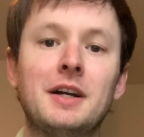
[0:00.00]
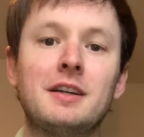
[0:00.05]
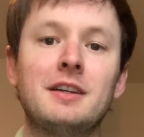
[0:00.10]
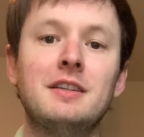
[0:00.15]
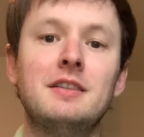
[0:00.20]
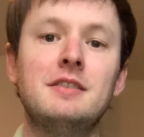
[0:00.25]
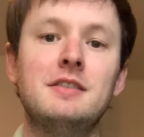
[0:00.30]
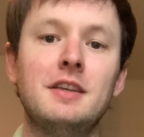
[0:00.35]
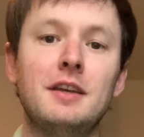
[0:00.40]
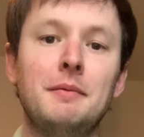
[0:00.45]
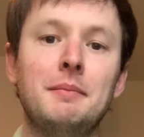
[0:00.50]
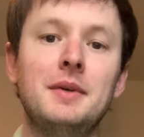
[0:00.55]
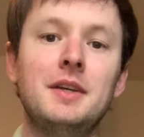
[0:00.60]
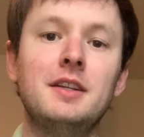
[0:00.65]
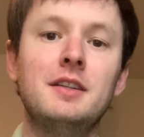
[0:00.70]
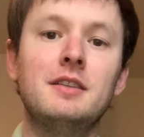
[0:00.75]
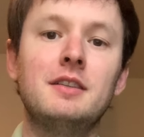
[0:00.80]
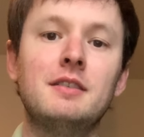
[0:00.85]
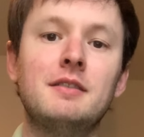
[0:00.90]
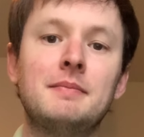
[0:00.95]

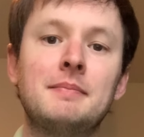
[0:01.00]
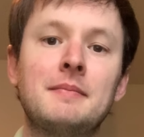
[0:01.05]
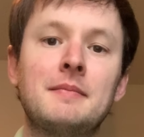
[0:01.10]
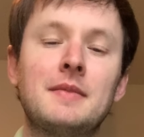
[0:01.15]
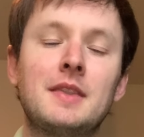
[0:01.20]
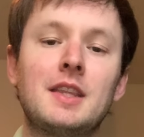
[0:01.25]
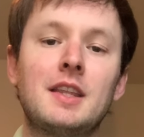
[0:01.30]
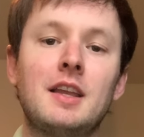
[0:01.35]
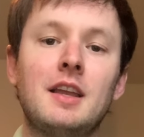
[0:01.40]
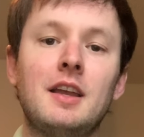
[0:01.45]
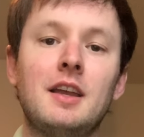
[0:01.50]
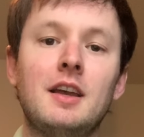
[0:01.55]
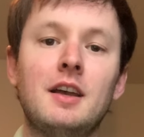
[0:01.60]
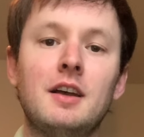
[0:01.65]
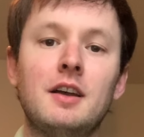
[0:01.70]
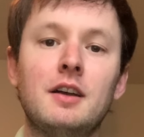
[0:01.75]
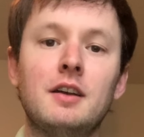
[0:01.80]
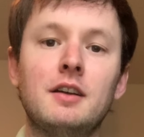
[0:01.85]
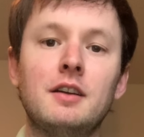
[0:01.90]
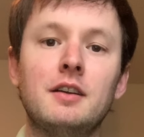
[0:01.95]
contentment
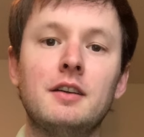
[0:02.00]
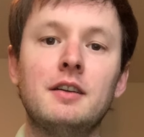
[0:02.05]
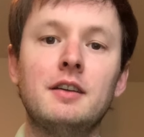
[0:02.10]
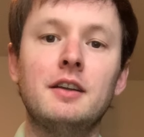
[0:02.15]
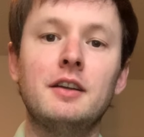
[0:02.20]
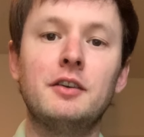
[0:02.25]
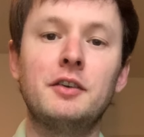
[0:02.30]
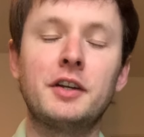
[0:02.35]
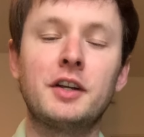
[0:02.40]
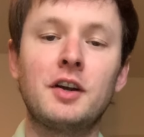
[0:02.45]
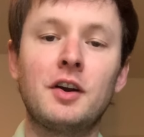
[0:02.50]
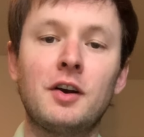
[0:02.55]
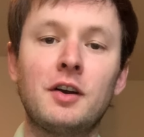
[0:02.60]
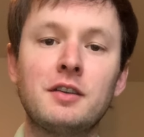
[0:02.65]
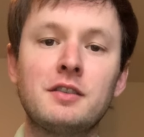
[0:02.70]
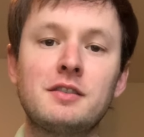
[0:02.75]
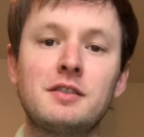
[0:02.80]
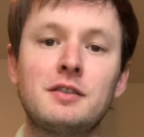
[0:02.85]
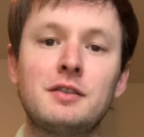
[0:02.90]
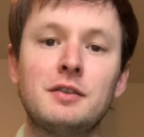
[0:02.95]
in
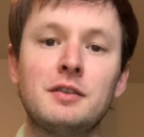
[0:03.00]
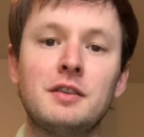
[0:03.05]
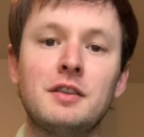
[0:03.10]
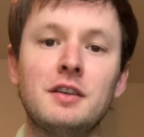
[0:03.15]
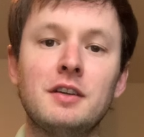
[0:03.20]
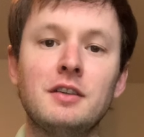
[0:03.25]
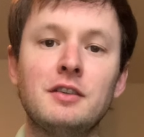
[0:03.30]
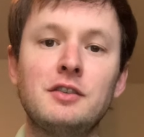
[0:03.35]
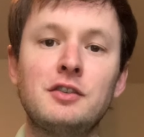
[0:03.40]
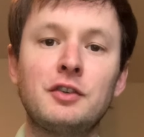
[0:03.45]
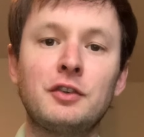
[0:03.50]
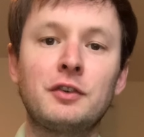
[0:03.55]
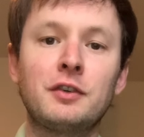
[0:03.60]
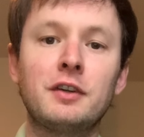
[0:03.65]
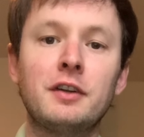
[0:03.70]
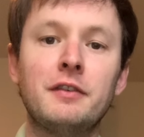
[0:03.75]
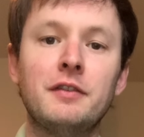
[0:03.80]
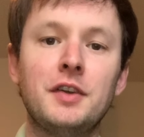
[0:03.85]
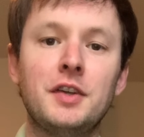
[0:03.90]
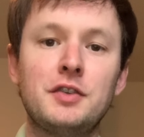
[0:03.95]
regards to the
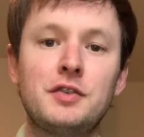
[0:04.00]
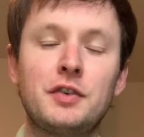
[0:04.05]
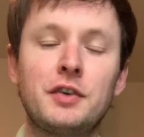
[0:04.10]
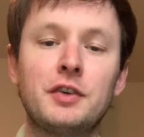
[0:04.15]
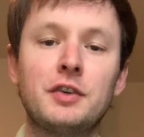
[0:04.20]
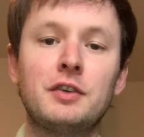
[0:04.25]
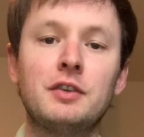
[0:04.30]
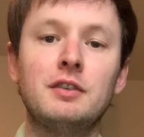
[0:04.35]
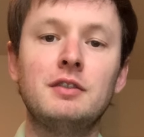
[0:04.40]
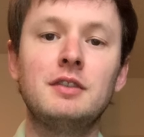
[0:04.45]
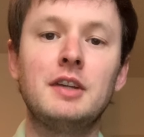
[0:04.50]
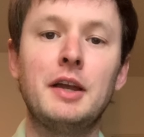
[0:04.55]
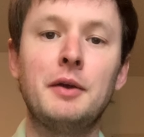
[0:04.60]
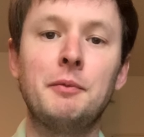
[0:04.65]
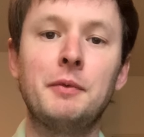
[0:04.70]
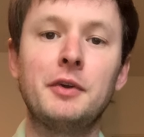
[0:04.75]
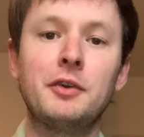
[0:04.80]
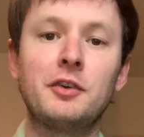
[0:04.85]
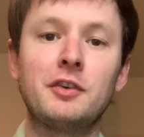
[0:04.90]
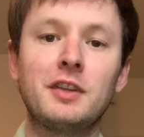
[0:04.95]
children of Israel, and
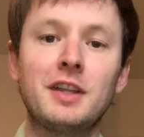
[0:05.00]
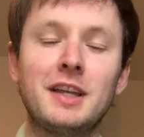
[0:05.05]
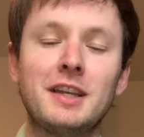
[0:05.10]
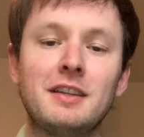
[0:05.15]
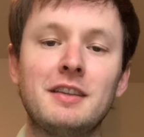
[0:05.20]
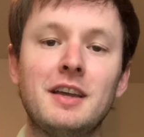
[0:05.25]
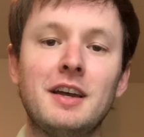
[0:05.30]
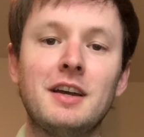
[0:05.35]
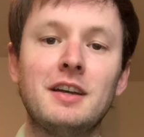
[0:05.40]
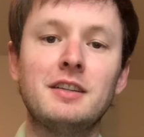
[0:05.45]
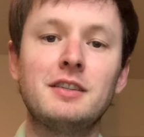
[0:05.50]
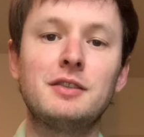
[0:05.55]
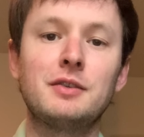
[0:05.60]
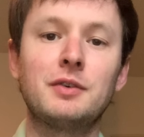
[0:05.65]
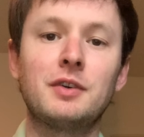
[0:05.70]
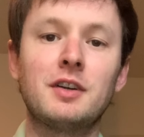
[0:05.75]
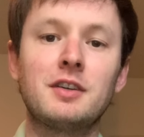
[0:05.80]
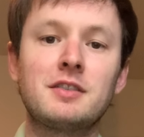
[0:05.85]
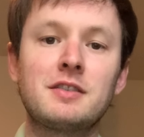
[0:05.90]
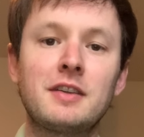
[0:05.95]
we related that to
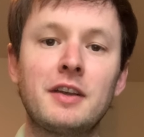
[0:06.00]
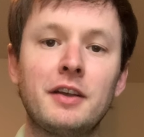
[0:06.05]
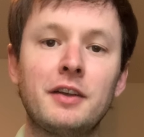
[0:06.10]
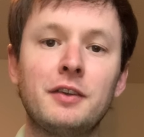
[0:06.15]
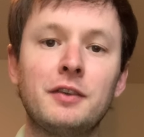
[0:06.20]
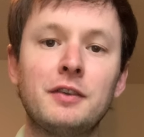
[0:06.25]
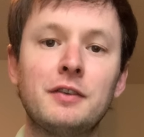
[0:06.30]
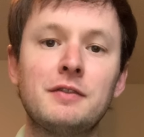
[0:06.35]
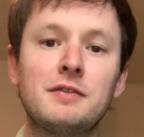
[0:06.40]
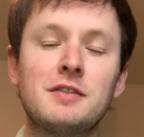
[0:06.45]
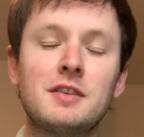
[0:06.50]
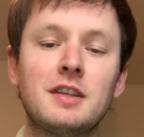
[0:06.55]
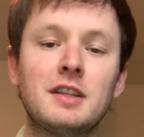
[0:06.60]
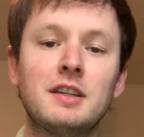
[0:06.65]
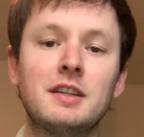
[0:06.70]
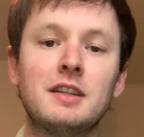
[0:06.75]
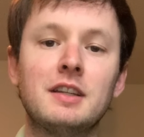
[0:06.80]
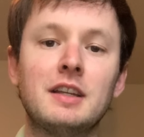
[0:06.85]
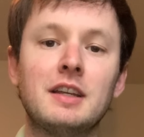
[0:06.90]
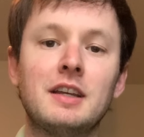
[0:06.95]
ourselves
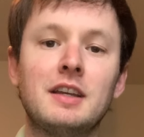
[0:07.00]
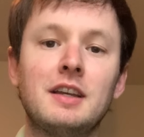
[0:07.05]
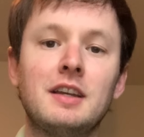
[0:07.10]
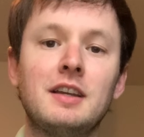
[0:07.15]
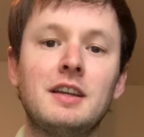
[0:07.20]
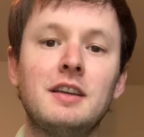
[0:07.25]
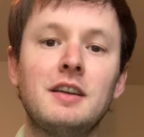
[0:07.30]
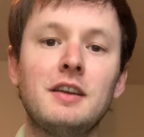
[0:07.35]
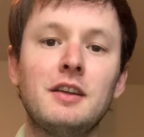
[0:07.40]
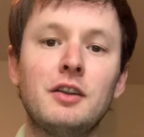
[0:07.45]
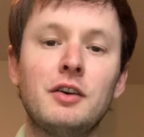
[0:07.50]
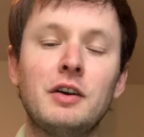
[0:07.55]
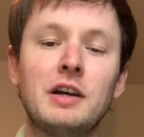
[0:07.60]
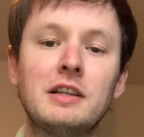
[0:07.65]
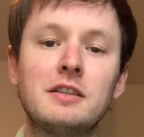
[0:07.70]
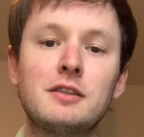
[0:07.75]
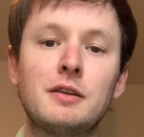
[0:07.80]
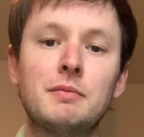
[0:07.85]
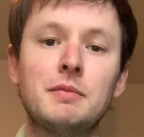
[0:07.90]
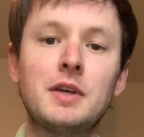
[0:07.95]
and, you know, how
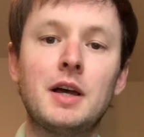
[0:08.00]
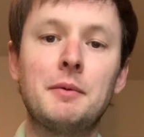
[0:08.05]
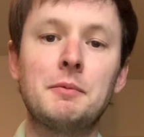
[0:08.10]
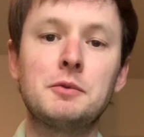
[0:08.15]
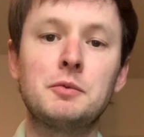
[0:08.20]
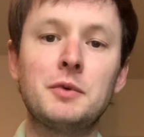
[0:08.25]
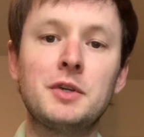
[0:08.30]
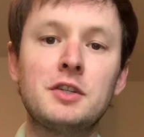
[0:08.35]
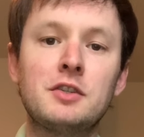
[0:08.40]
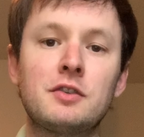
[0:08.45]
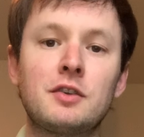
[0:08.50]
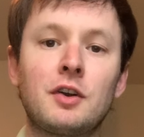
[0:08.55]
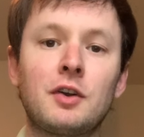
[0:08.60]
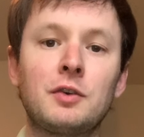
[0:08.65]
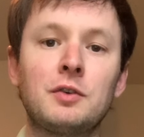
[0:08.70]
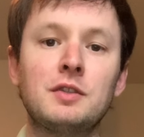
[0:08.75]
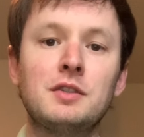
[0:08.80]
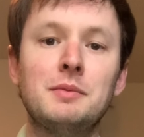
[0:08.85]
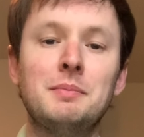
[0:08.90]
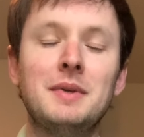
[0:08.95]
sometimes we
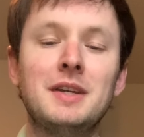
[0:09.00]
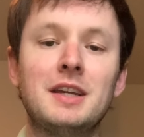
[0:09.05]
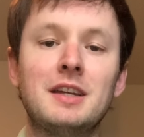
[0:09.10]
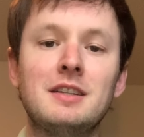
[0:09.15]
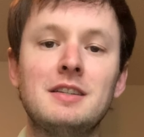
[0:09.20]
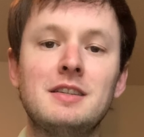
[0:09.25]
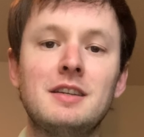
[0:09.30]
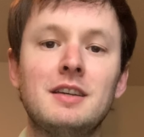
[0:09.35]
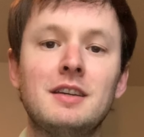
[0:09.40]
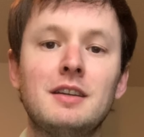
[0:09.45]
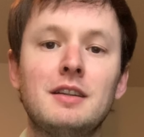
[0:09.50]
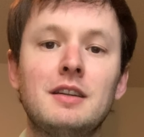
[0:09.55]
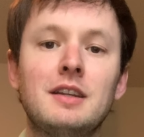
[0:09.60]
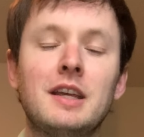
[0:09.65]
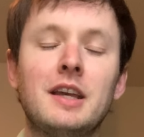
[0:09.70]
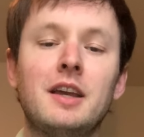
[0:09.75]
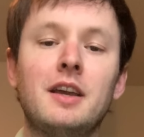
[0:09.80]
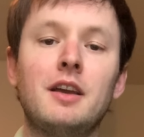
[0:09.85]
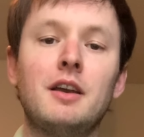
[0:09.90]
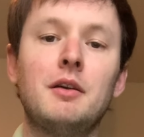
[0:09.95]
struggle to be content.
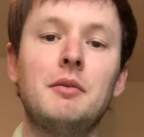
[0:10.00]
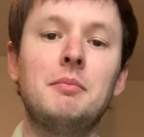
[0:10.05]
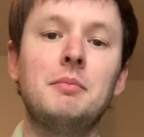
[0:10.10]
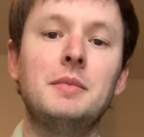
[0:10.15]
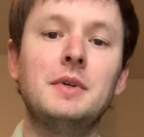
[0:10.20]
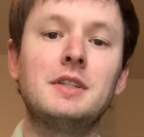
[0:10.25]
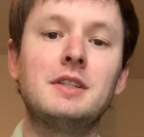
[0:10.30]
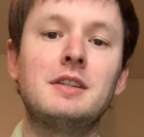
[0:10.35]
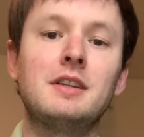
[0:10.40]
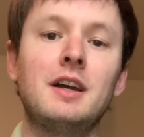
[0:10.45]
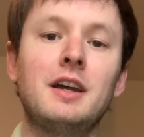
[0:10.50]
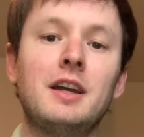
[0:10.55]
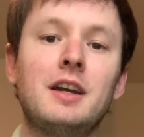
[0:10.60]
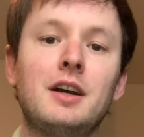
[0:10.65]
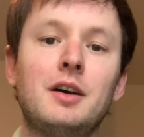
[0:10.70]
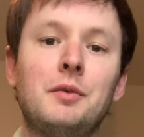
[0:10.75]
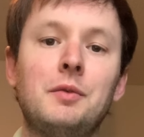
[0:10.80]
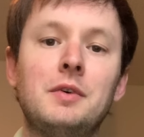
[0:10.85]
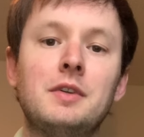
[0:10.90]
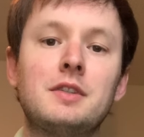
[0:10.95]
But tonight
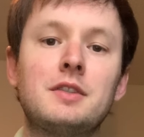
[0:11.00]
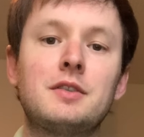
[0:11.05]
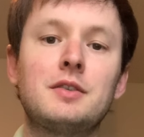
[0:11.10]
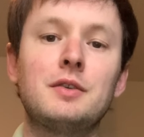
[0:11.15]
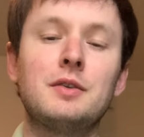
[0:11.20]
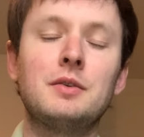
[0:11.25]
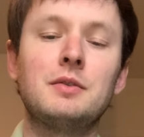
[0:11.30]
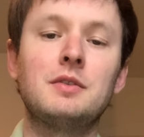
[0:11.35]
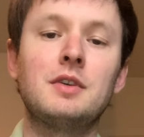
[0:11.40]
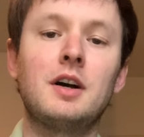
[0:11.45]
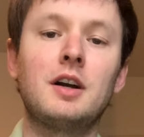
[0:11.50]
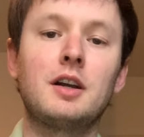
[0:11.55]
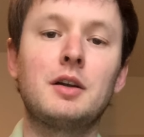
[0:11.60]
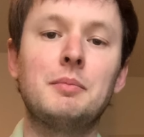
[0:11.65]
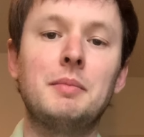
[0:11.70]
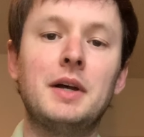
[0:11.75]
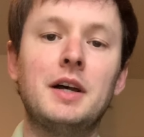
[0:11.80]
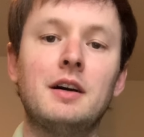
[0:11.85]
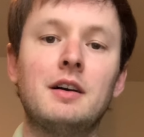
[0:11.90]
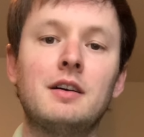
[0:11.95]
I want to talk
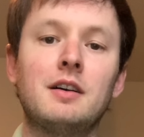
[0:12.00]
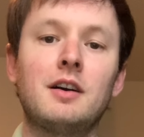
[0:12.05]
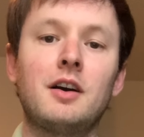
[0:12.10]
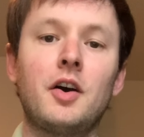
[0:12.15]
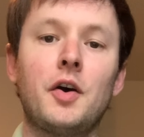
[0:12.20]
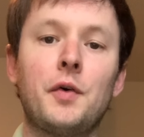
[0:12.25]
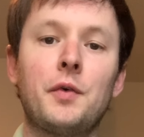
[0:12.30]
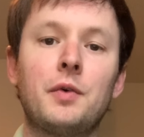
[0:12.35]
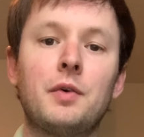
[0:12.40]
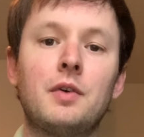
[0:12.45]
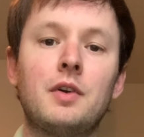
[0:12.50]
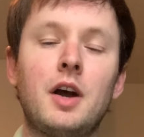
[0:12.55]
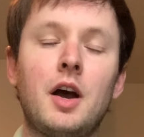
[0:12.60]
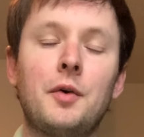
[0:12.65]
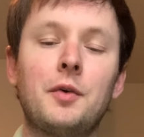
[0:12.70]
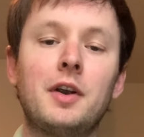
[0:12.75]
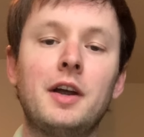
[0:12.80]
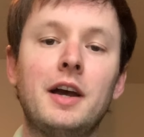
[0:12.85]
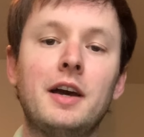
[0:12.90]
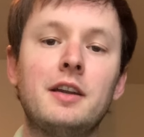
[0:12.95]
about
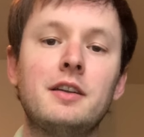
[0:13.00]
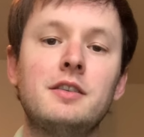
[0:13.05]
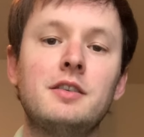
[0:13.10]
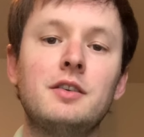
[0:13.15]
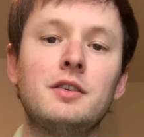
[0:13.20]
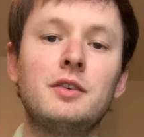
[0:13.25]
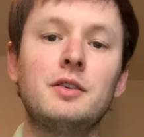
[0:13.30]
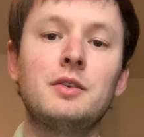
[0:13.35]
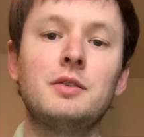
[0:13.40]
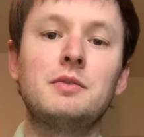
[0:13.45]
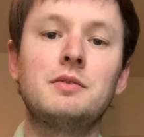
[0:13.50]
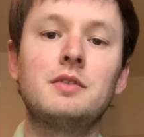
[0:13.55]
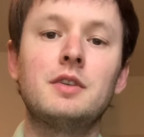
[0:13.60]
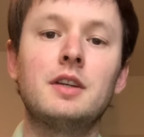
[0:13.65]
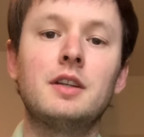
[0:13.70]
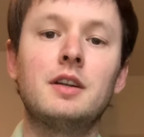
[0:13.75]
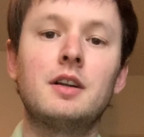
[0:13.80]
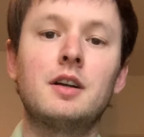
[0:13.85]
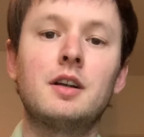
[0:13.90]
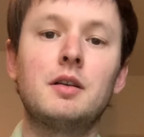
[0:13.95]
our attitudes
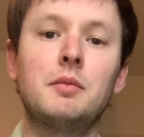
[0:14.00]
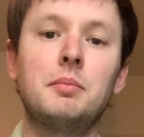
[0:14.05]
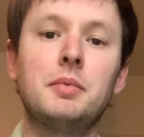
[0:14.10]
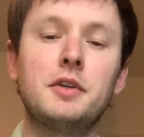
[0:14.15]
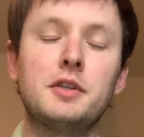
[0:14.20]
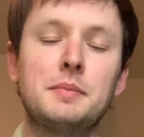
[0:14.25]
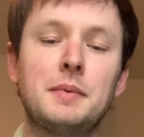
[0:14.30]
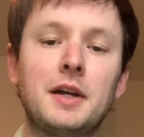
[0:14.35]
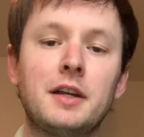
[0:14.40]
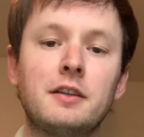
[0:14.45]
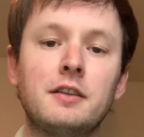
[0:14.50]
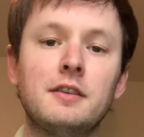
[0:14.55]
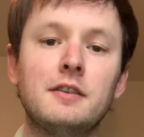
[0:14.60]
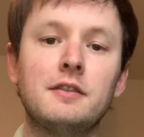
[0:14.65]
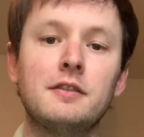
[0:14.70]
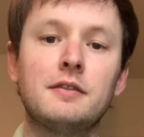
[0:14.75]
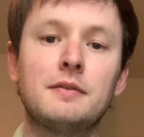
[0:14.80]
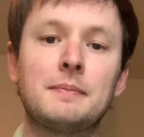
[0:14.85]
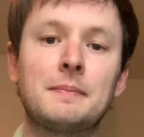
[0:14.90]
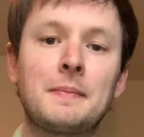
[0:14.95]
and our
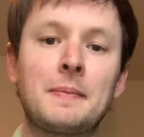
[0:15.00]
perspective.